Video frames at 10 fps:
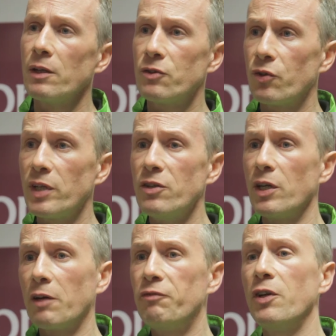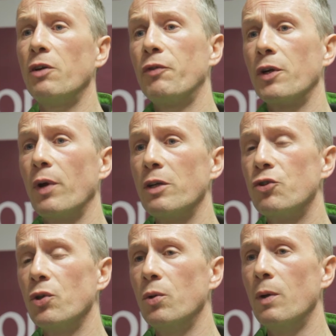so then you get fitted for the right
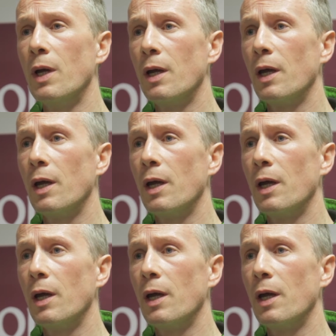shoe.